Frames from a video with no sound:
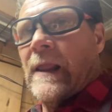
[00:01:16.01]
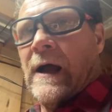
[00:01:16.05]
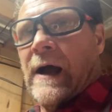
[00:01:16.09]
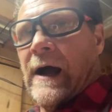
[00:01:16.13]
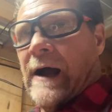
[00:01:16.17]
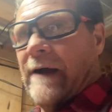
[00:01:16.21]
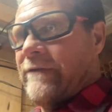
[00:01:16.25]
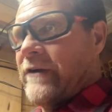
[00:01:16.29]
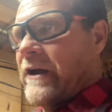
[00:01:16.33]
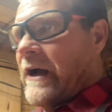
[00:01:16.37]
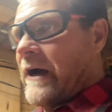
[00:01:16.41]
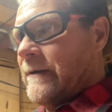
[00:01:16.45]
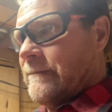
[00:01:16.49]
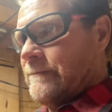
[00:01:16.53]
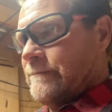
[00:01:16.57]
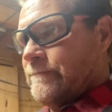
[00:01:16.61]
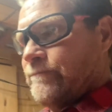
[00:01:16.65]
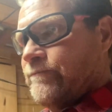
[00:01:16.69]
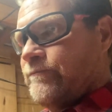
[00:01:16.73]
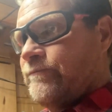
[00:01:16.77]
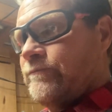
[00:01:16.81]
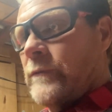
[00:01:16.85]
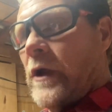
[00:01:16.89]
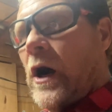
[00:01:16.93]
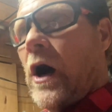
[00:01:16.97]
I've got
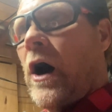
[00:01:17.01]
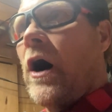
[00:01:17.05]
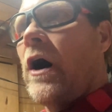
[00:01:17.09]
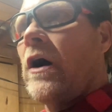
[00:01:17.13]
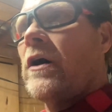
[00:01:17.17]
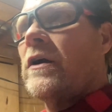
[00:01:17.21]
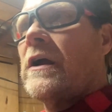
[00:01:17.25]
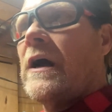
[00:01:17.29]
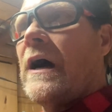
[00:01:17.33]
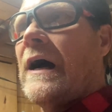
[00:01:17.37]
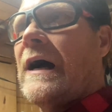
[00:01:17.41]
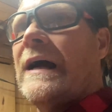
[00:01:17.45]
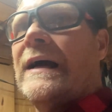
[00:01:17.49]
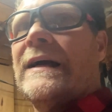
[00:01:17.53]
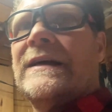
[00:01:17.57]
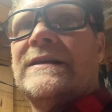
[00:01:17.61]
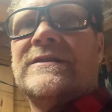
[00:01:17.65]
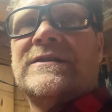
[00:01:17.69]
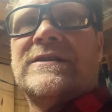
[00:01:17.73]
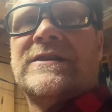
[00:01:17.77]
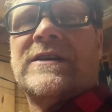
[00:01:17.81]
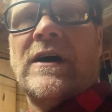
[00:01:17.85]
all kinds